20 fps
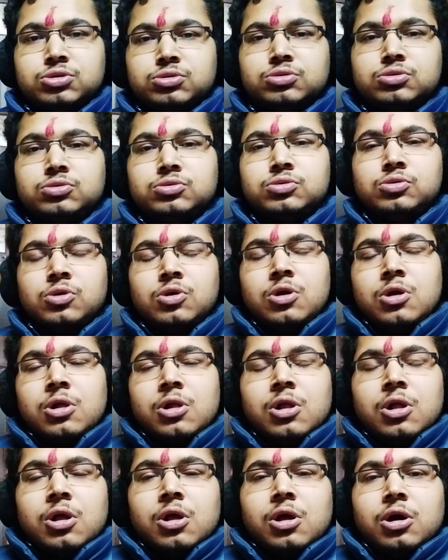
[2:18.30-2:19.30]
to
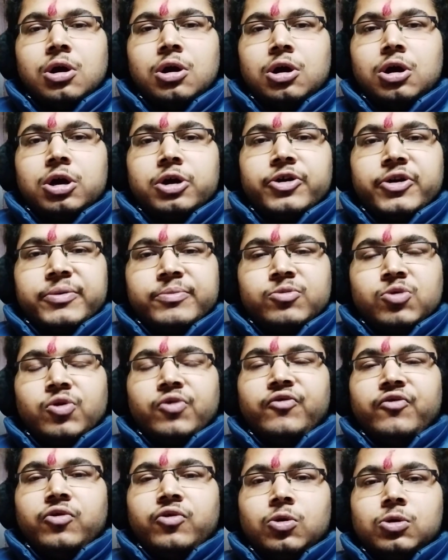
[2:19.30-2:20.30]

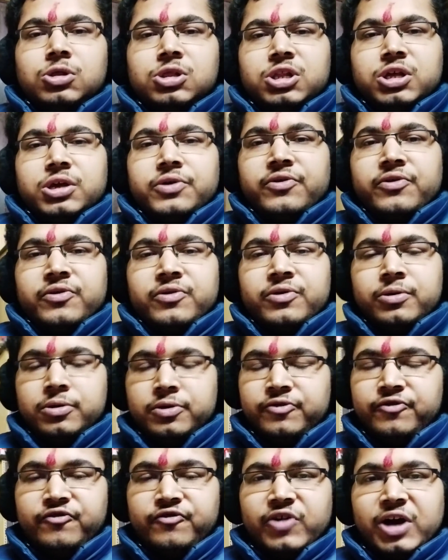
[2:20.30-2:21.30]
remove all the
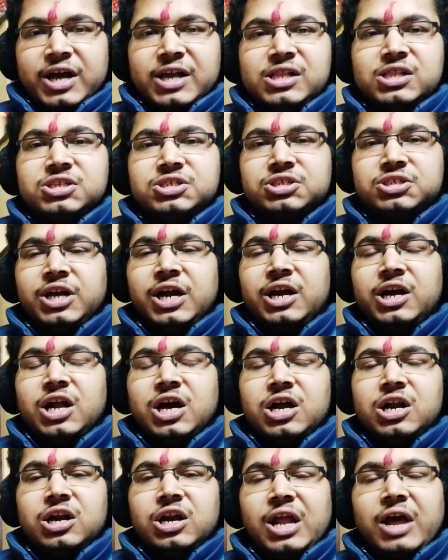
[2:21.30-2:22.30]
files that
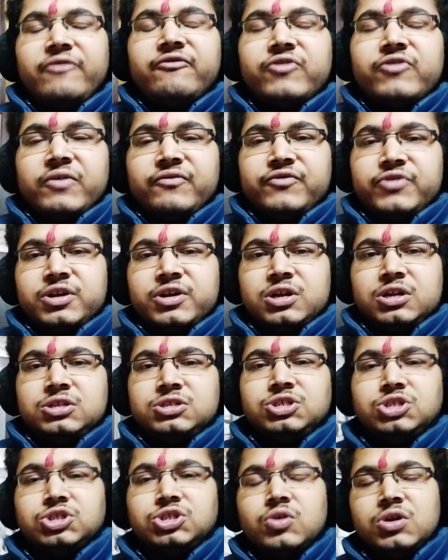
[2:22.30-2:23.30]
are left after
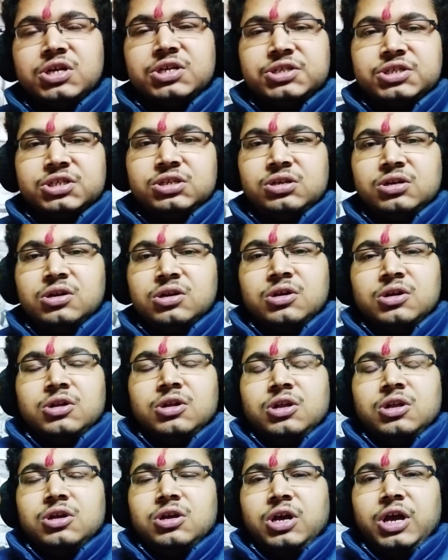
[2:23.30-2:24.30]
installation.
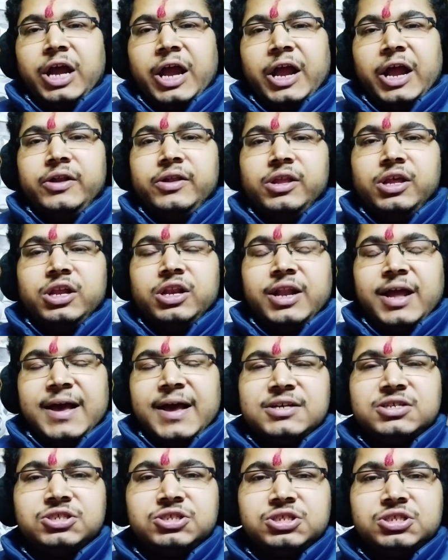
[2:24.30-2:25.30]
And the
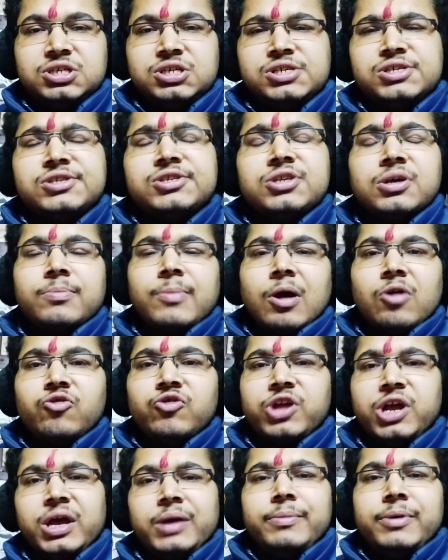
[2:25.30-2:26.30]
next thing is
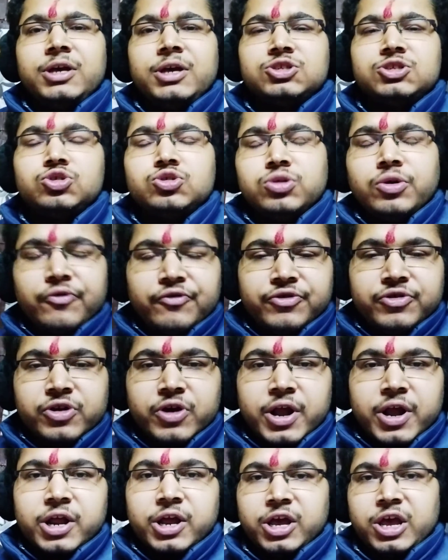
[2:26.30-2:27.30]
about gaming. So if
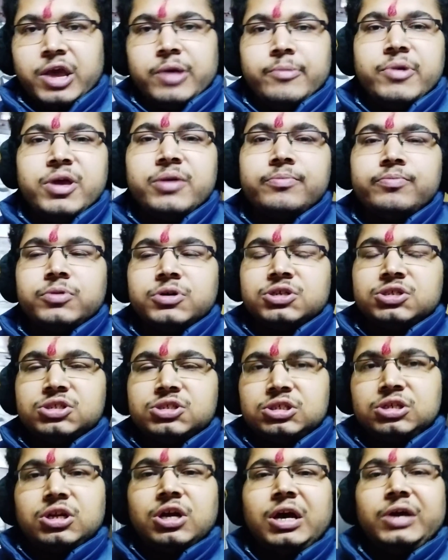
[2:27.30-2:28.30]
you are a gaming
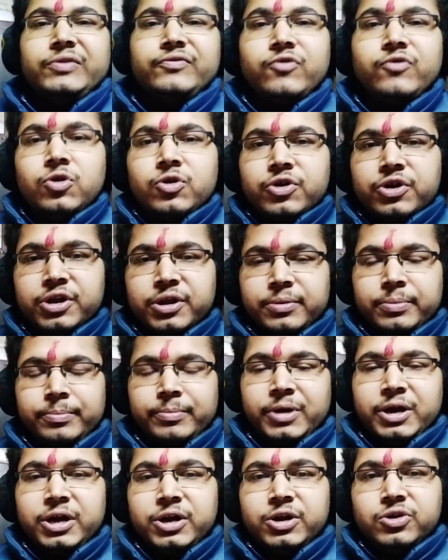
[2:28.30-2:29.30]
person, I won't
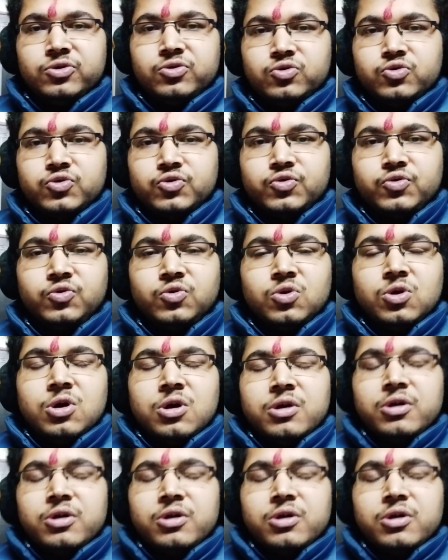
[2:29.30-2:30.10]
recommend you to